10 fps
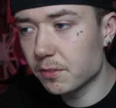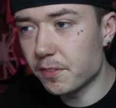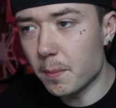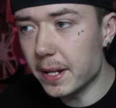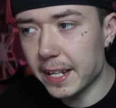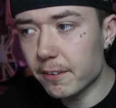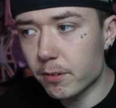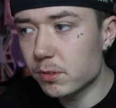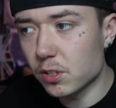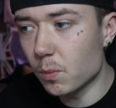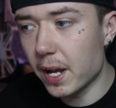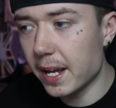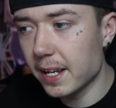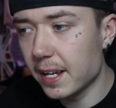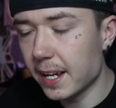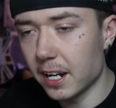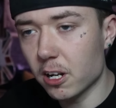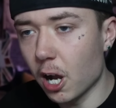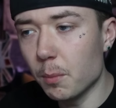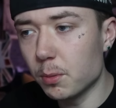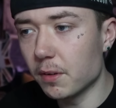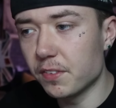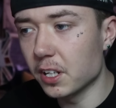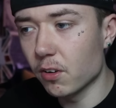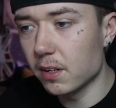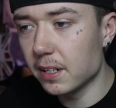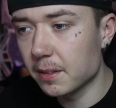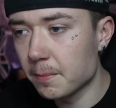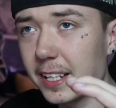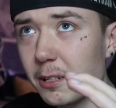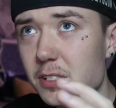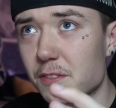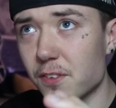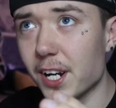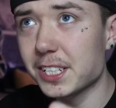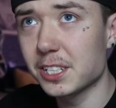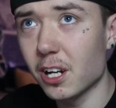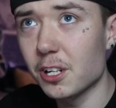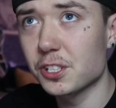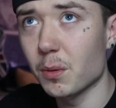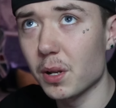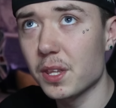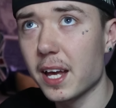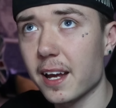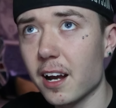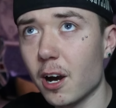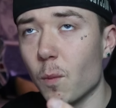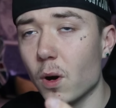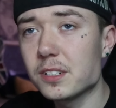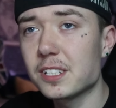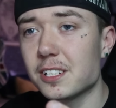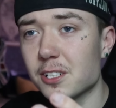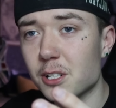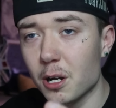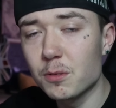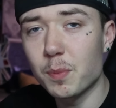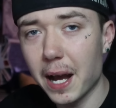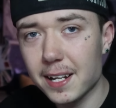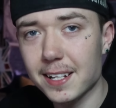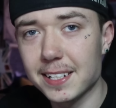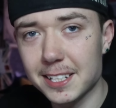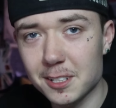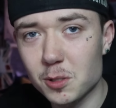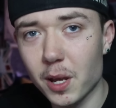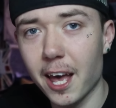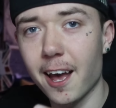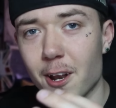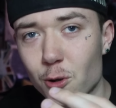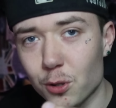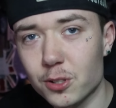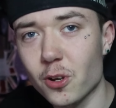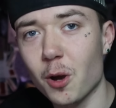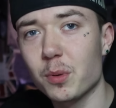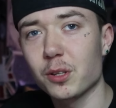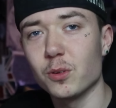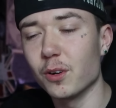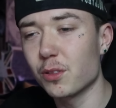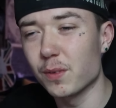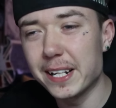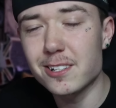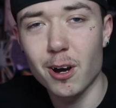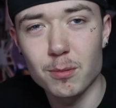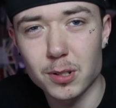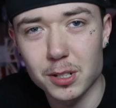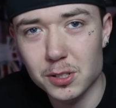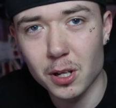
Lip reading: familiar from somewhere. And I can't put my finger on it. I think it was the first guitar solo on there. I wanted to go back and listen to it another time, but I thought three times on the